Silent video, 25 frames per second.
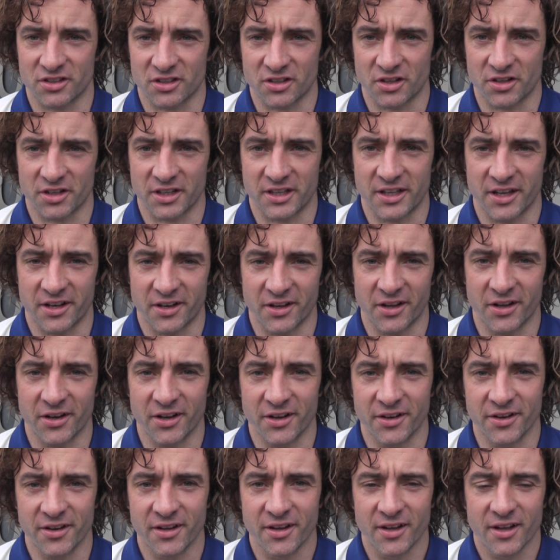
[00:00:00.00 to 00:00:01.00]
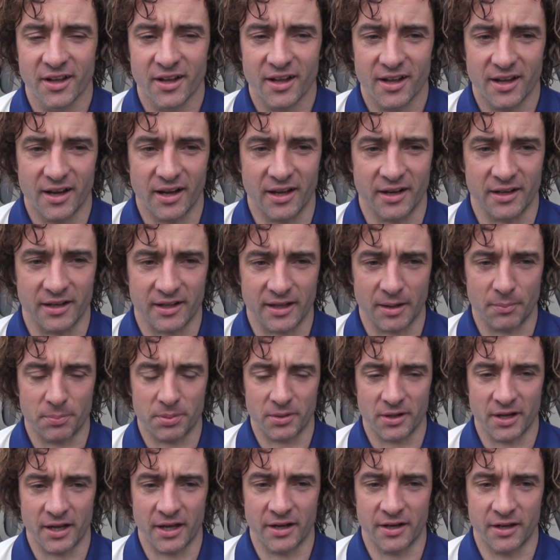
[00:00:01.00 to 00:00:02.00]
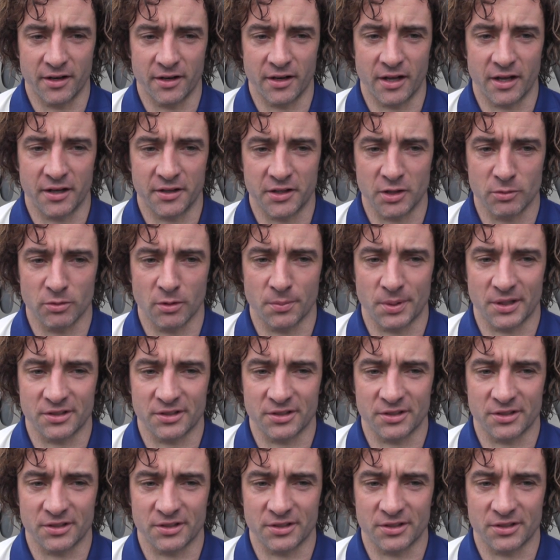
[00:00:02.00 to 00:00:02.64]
I've got to get in and get playing and do my